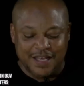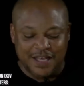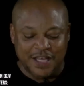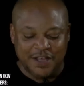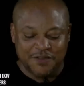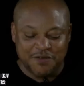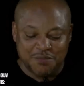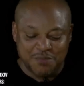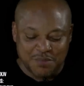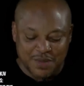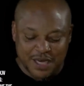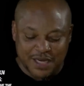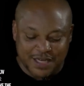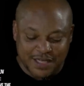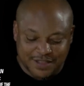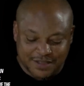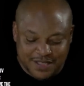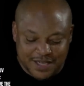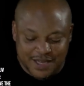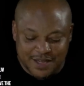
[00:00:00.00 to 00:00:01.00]
If
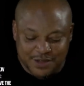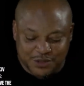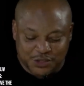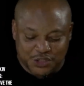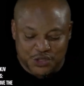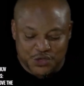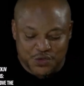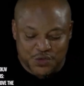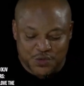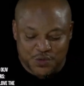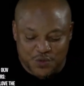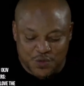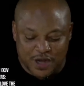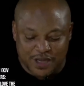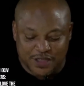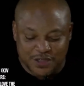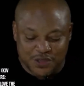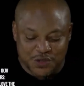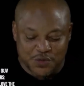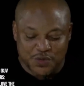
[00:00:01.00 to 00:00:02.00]
money tells you
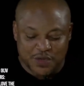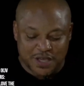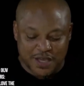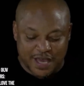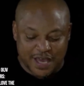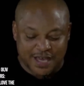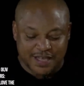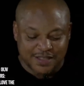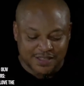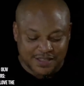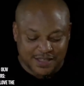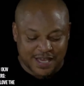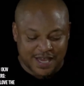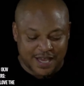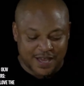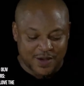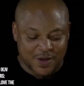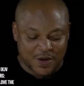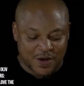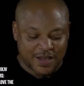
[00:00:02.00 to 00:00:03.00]
what you can
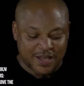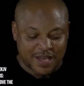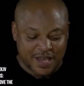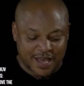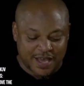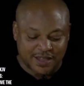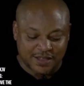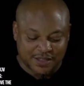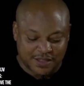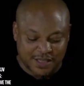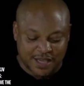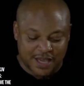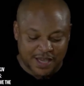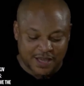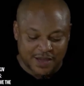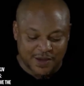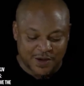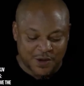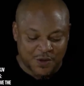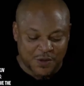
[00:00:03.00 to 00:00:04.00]
say or can't
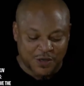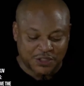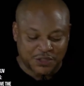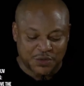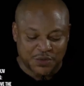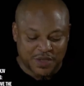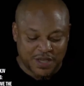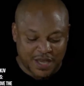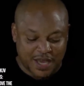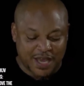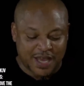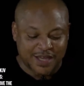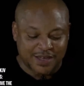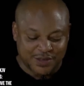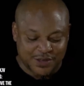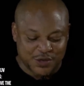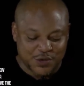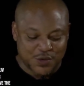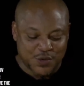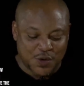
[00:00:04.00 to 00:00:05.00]
say, or what you
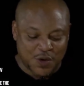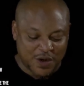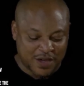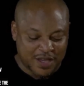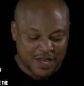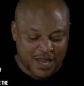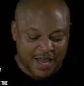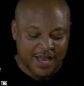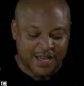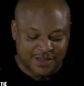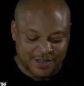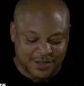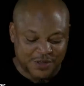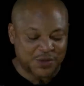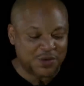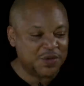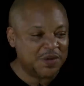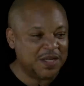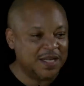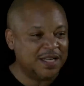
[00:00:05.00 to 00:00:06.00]
can do or can't
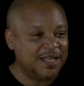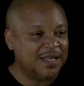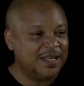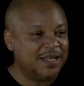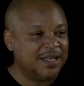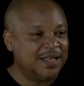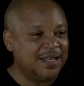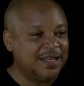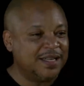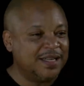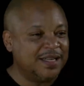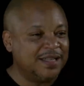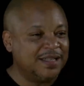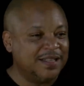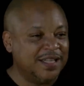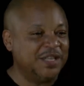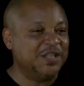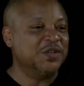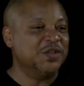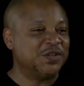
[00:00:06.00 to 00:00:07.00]
do,
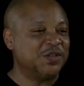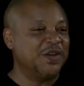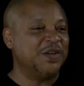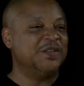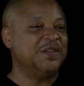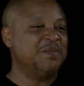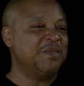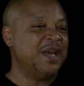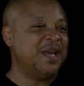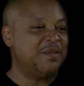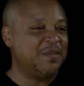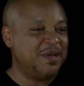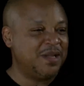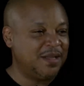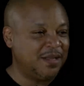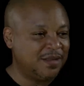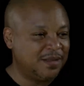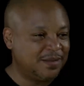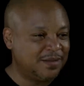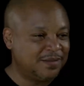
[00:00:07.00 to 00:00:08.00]
then you're serving mammon.
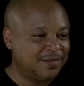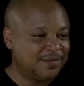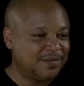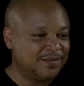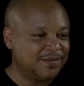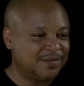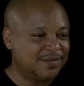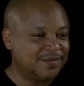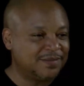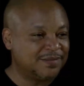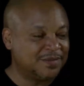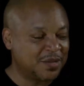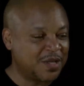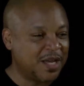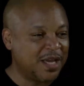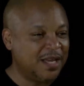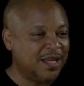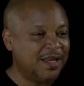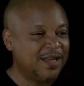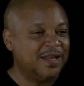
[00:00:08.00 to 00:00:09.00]
Okay.
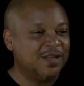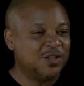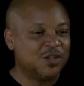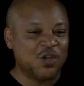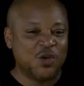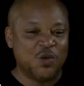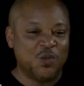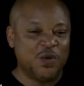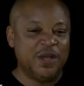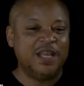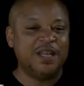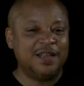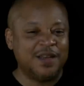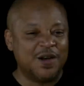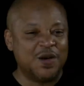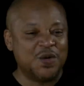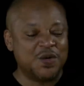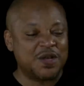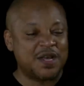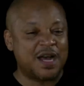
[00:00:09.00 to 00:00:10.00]
Okay. So we
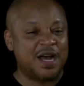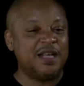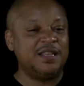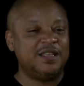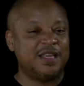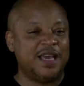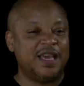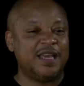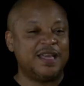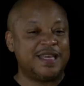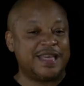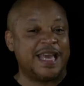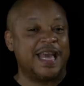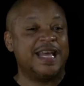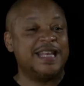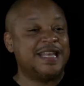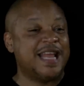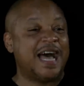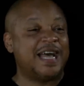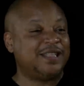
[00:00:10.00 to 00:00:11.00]
know Kanye
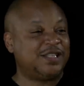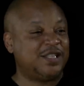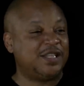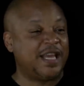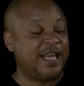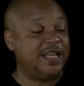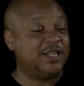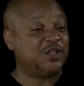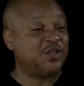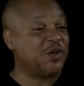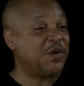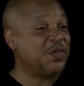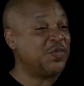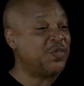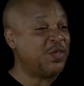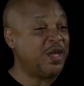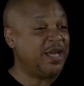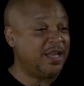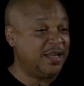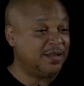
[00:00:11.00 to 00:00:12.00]
cannot say certain
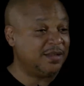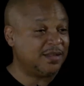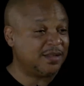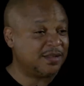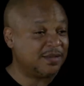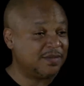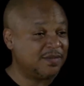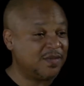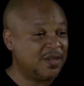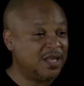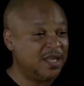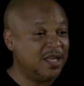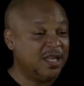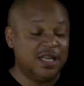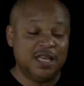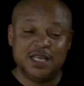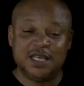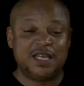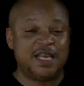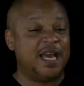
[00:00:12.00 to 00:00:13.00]
things. Mm.
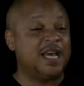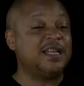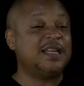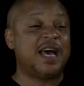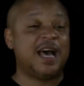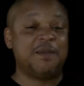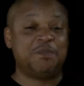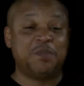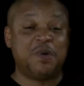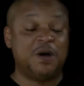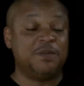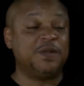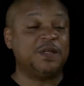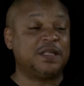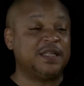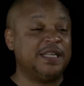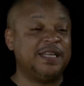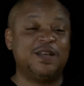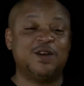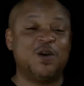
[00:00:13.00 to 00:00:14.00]
He cannot
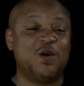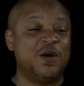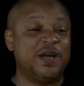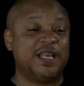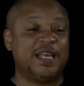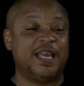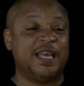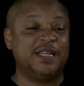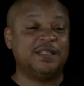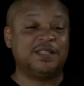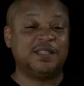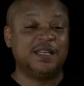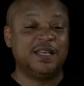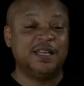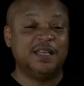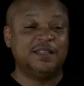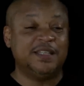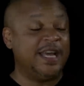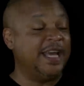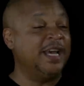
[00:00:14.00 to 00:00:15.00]
publicly go against
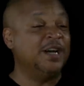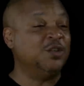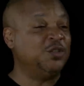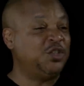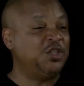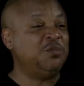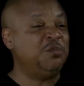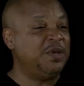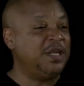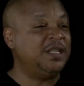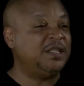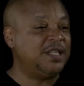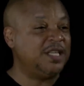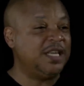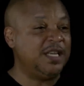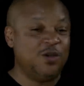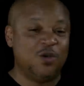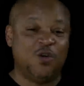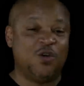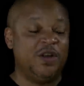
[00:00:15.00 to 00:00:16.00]
the
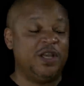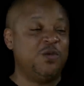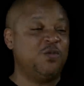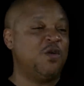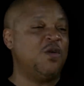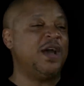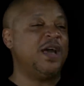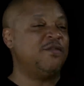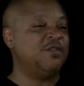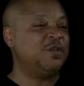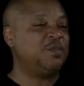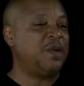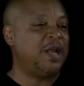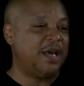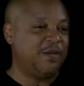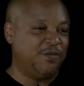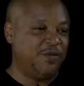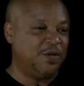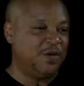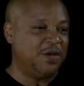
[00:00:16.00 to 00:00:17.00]
LGBT or he won't have his
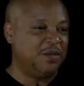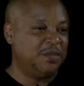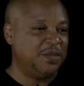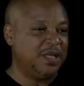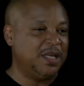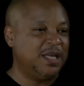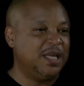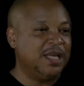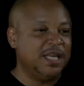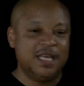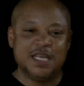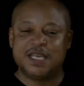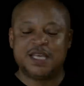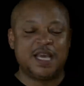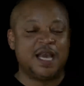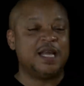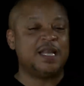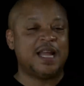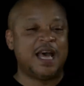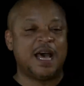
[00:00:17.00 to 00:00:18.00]
platform. He
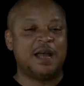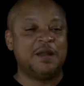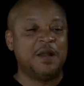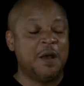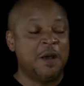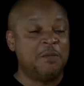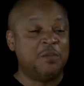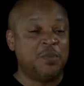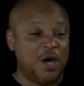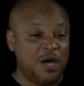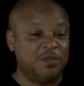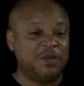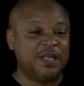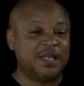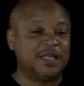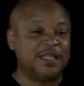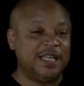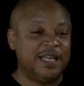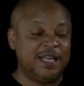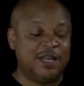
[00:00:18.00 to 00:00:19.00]
cannot
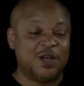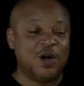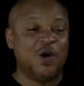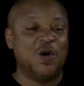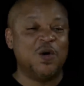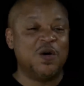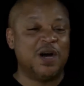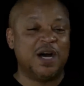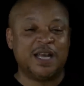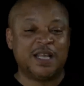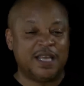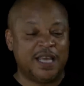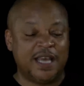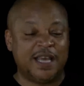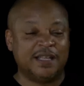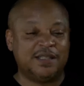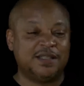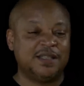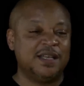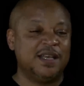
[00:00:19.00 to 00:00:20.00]
publicly go
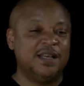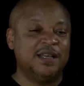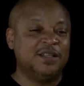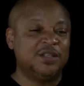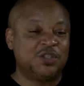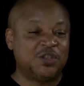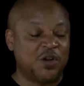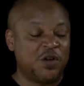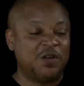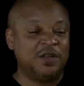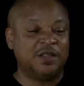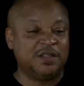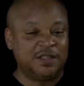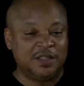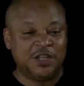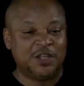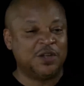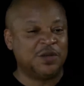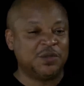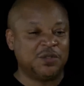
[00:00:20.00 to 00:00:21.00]
against certain,
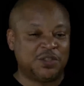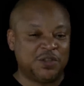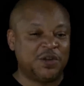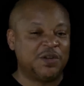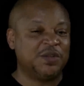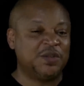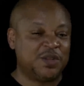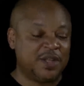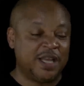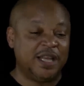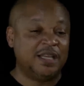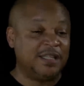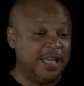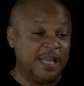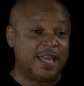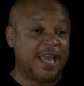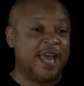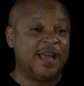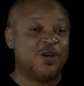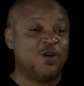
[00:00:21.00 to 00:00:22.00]
you know, certain things. He
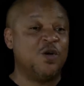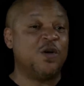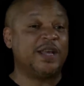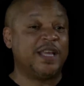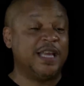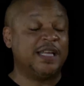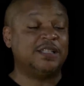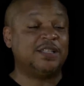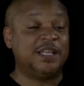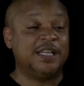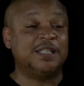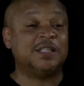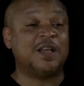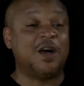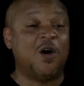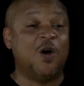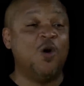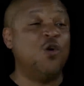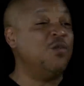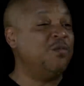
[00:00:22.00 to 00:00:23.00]
can't go against his
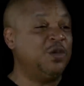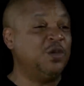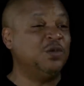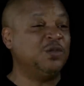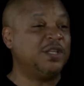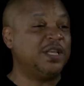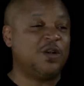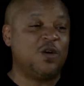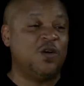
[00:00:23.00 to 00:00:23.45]
old music